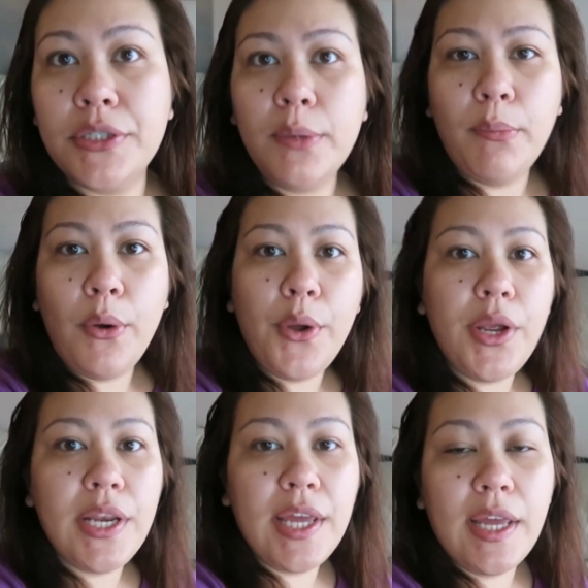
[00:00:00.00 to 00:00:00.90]
Good
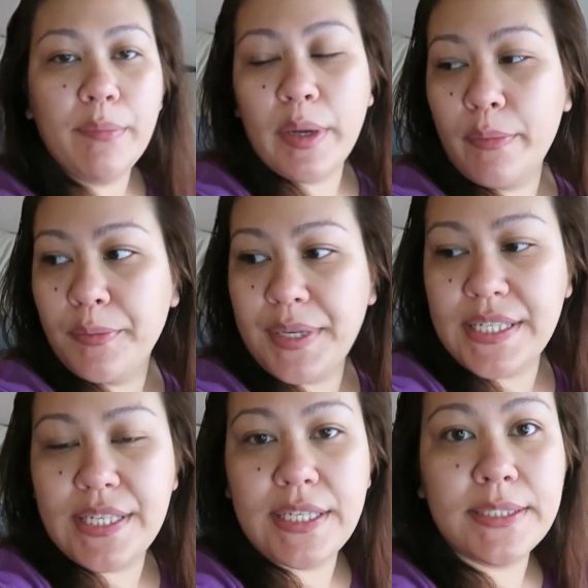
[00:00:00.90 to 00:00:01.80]
morning,
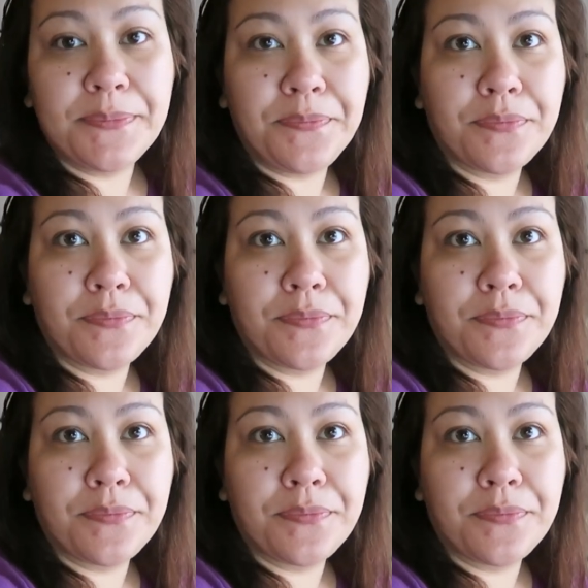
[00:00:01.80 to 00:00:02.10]
Bumblebeezies.